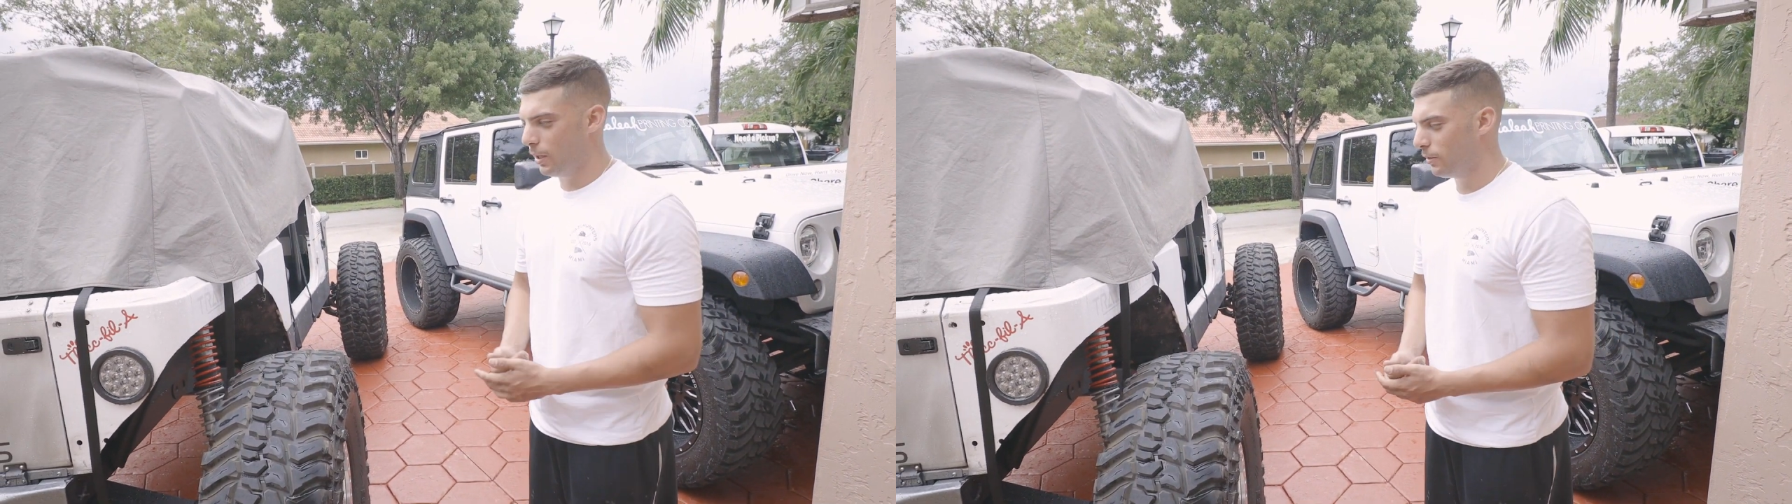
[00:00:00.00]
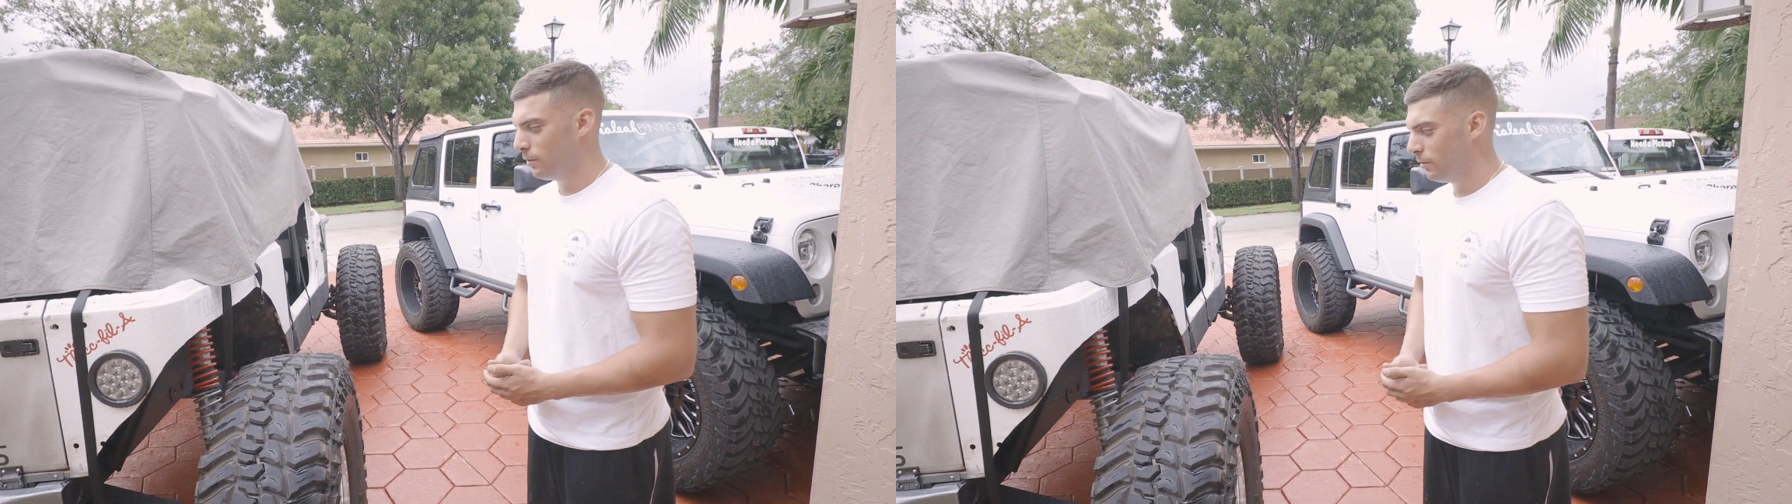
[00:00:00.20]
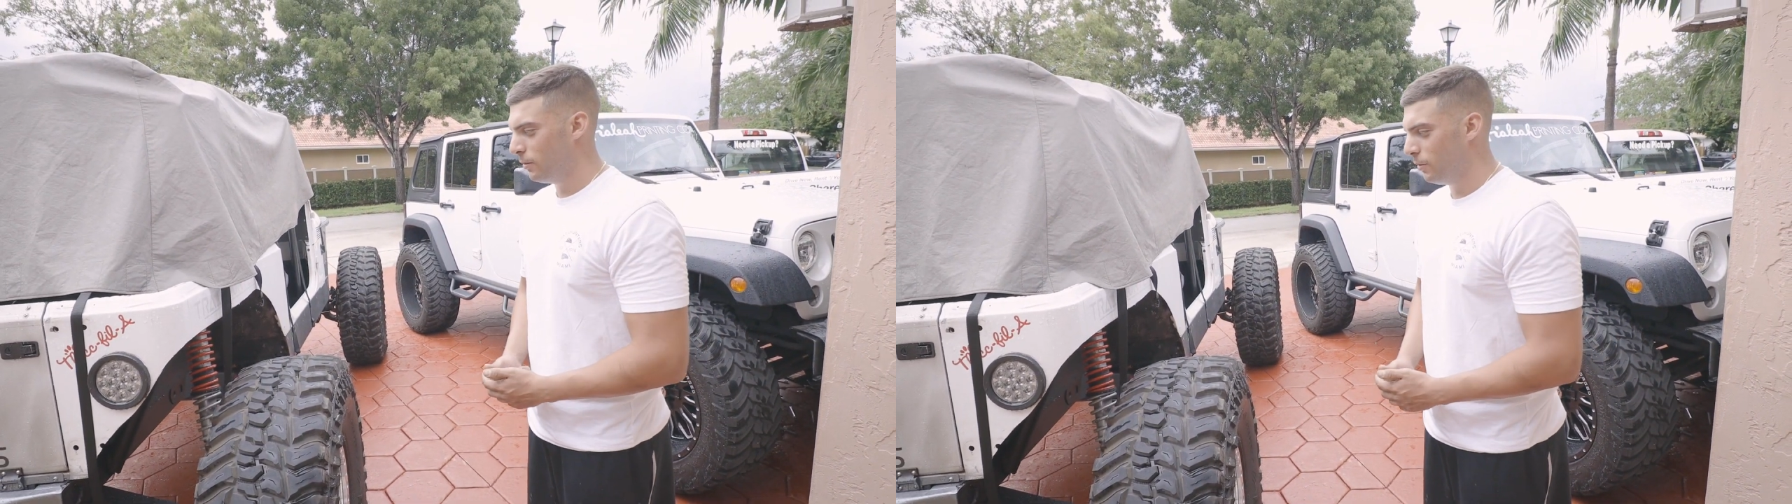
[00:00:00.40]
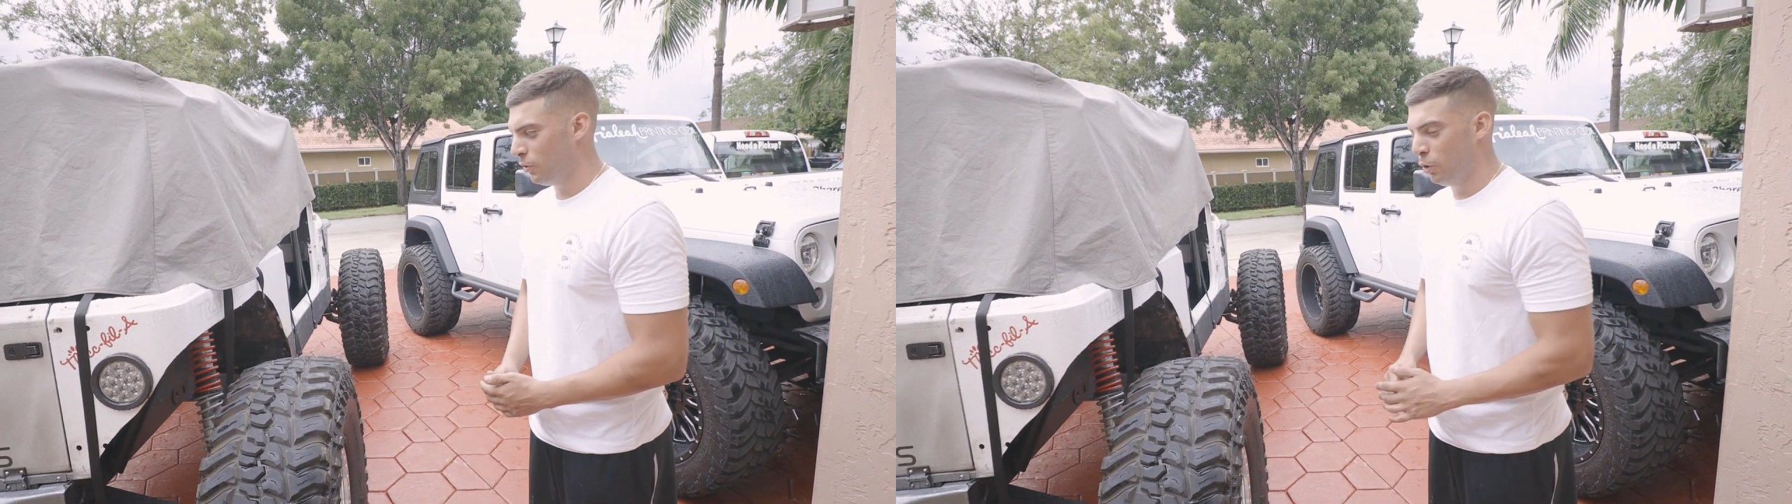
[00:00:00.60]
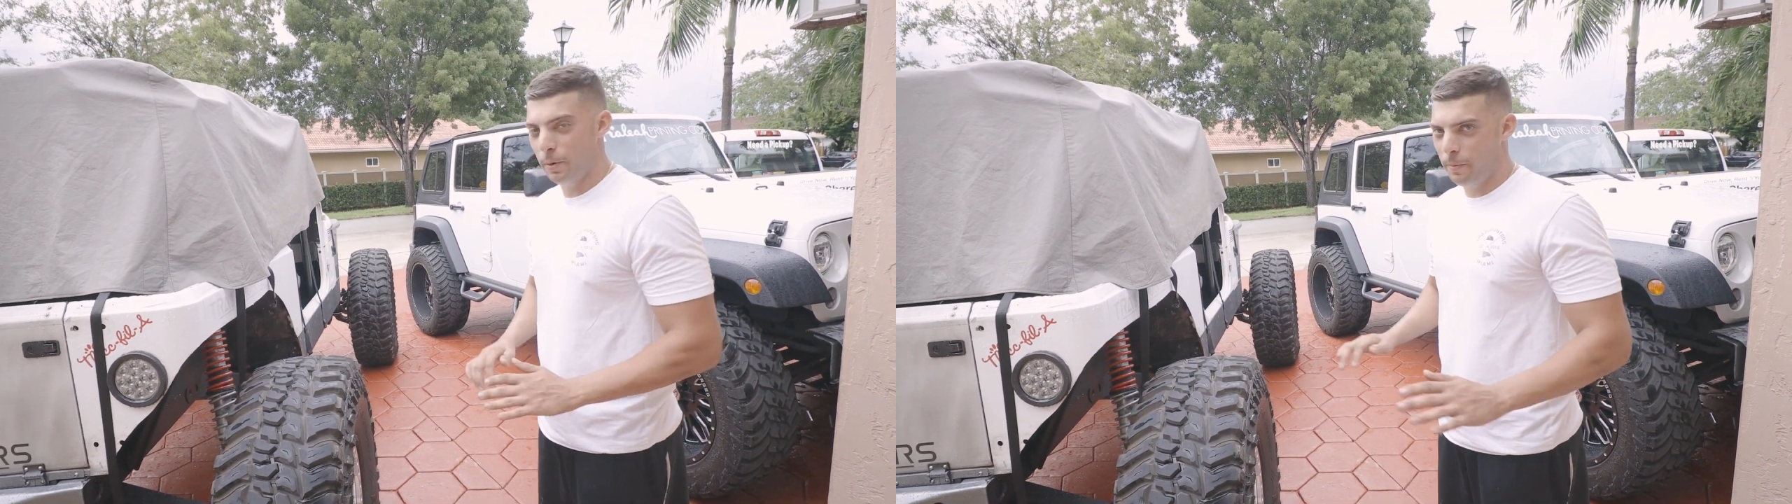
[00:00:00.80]
like
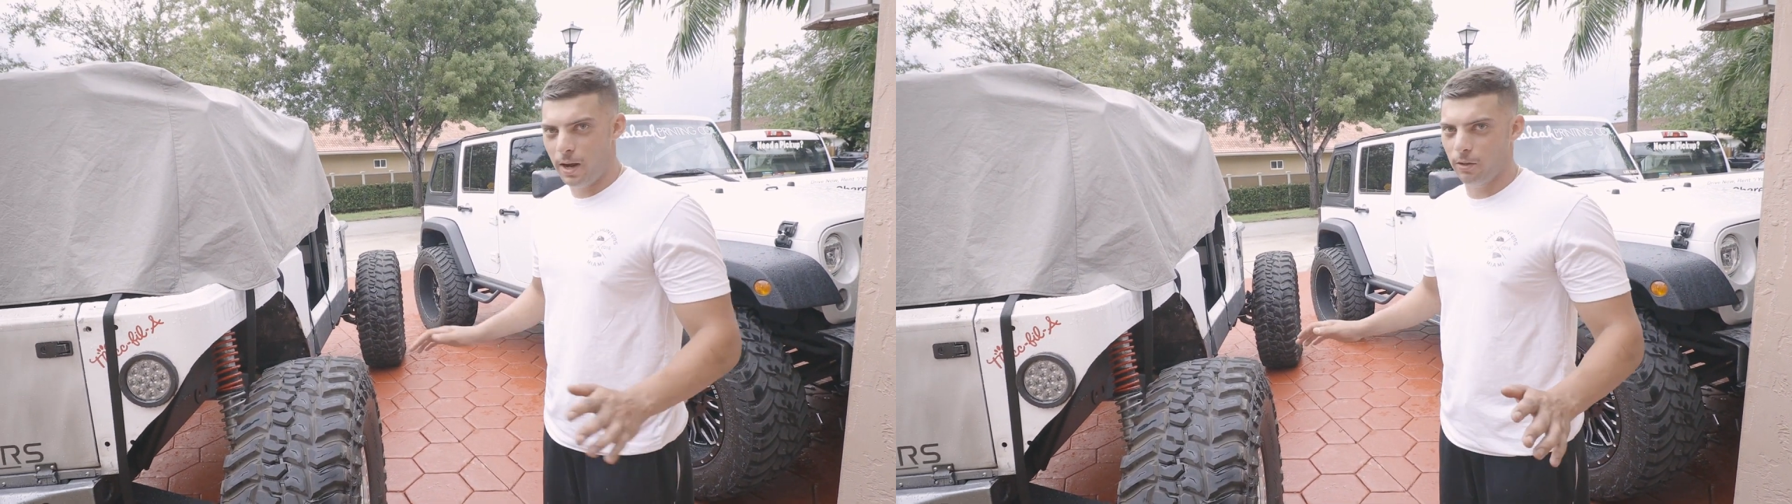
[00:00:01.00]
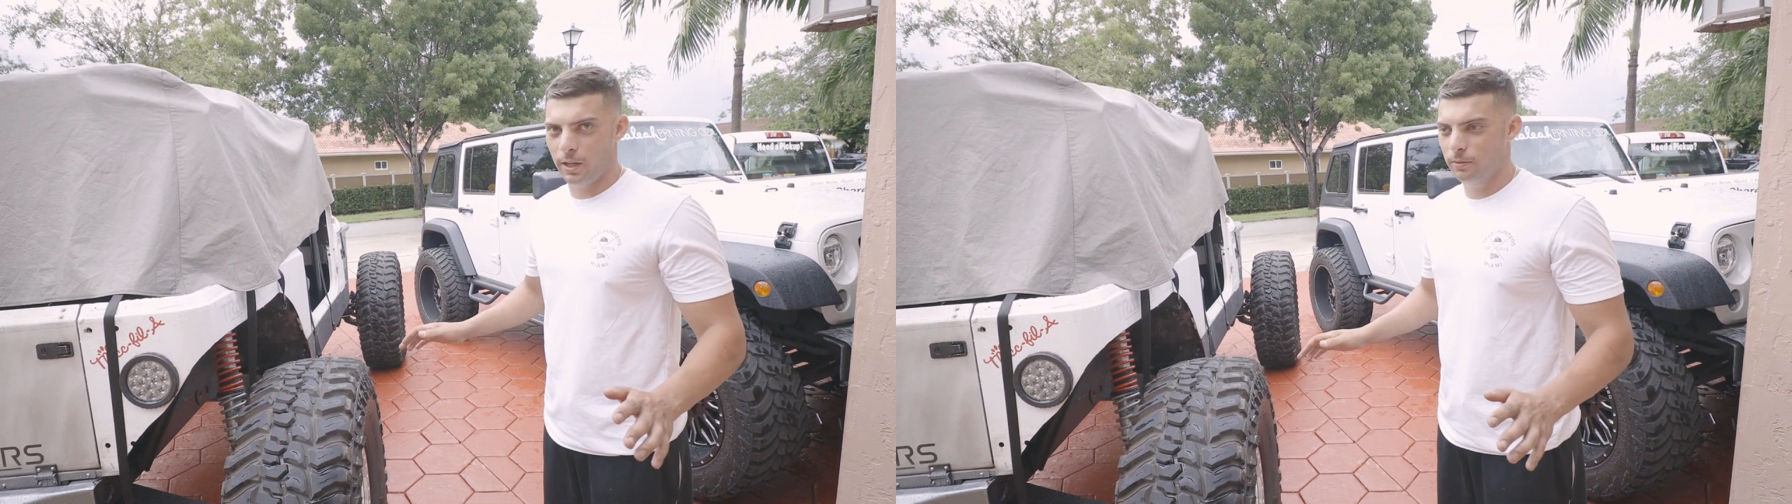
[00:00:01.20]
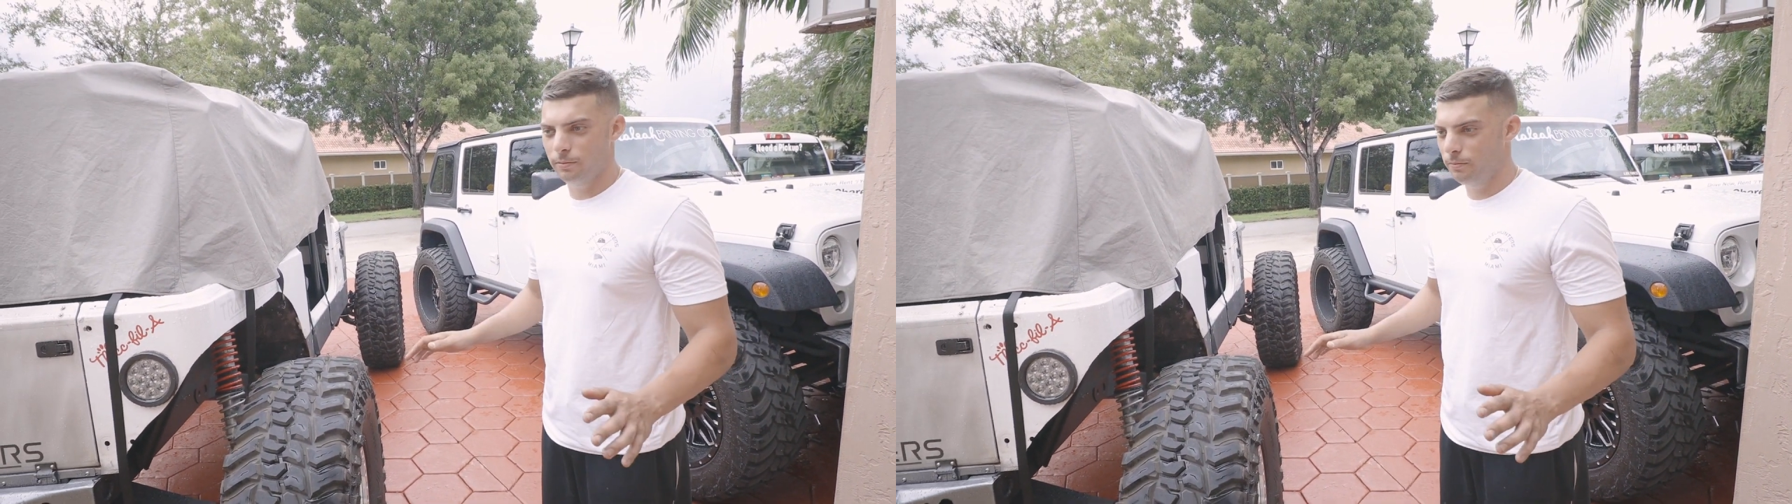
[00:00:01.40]
super mild, like